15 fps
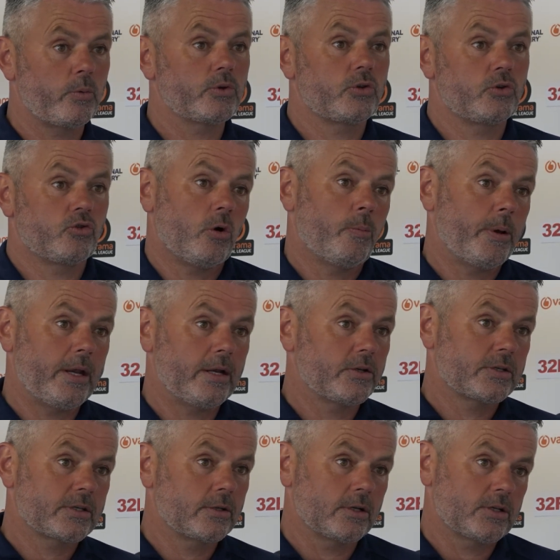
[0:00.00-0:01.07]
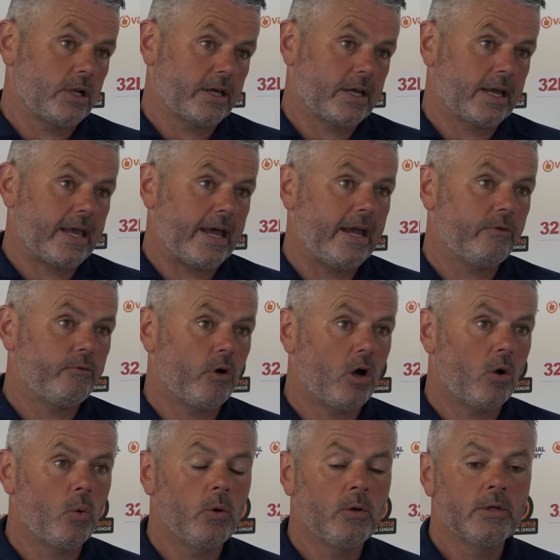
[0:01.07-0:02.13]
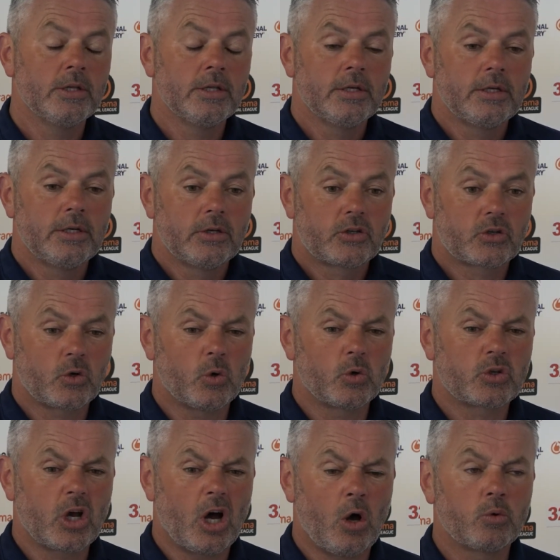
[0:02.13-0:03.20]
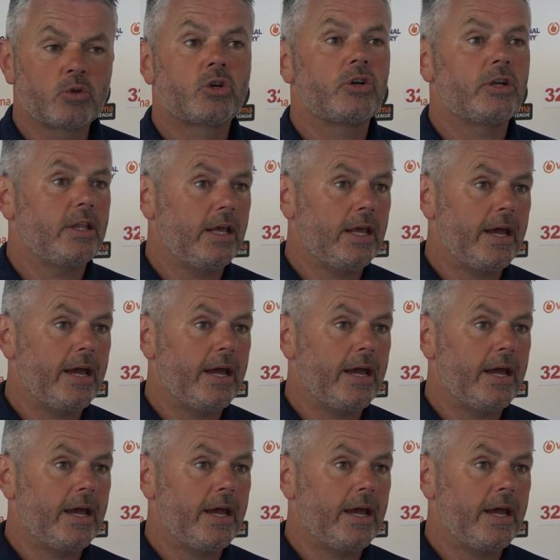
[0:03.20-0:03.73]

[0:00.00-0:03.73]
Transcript: wants to drop in as like a Kane role, scores goals, good in the